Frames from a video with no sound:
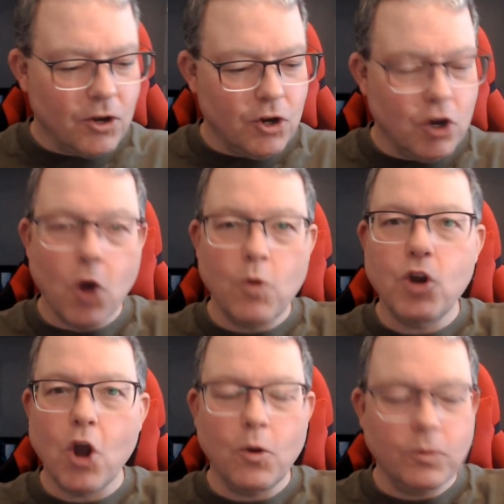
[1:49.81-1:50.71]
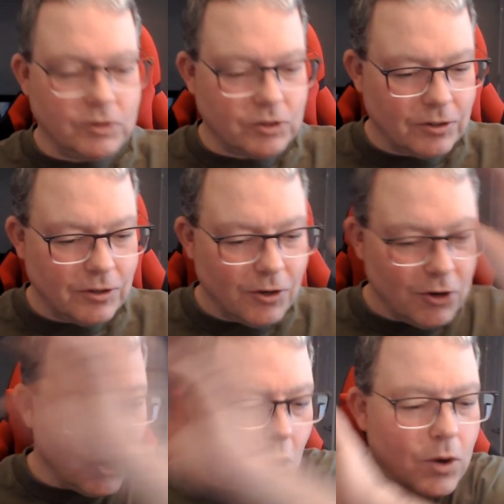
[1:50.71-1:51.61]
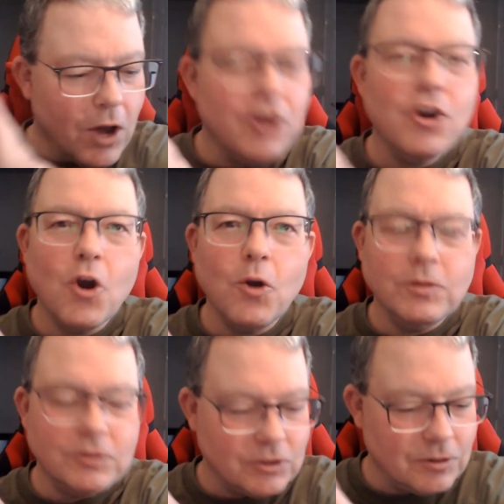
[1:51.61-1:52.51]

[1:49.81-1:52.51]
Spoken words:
known knowns, known unknowns,